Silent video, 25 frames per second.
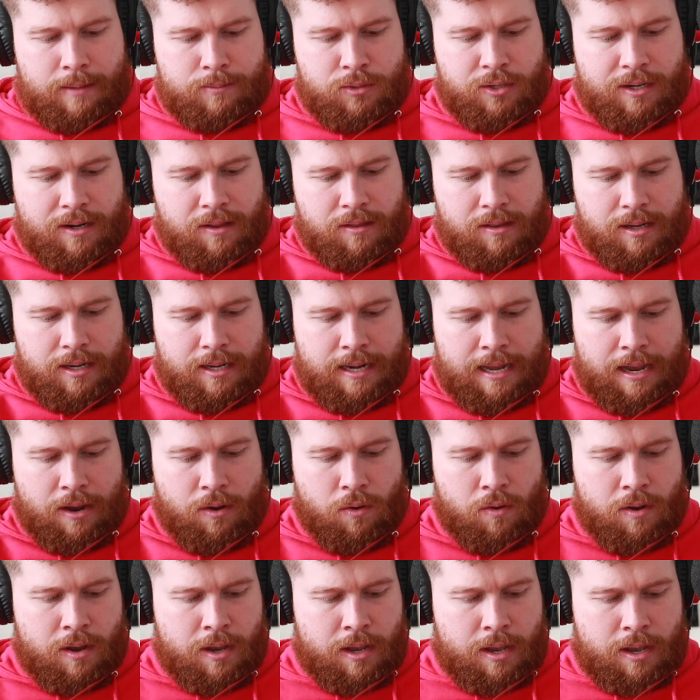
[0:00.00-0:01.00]
I'm trying to think
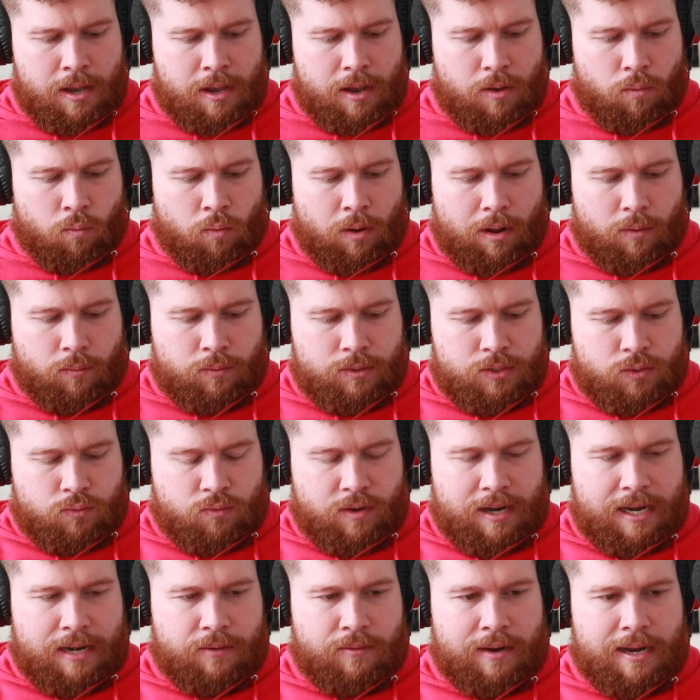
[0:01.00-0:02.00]
now what was
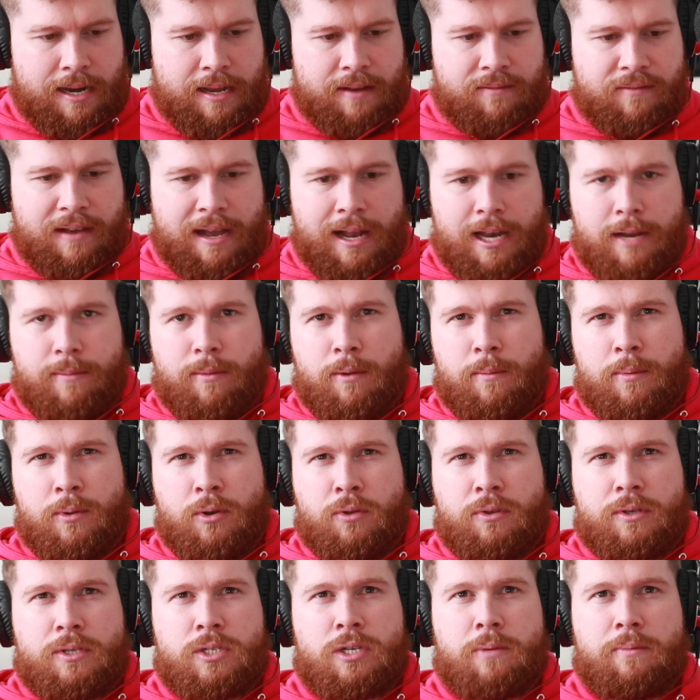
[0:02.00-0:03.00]
really, really invaluable, but
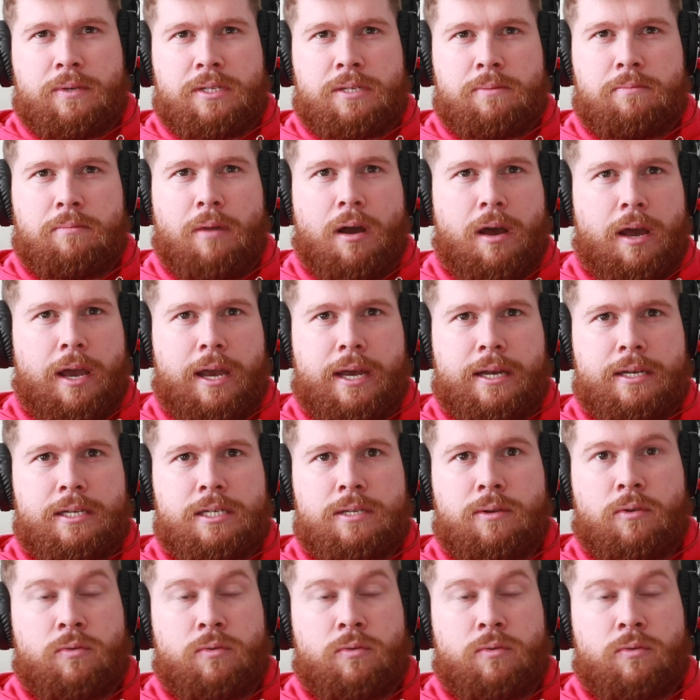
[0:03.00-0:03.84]
nothing's coming to mind.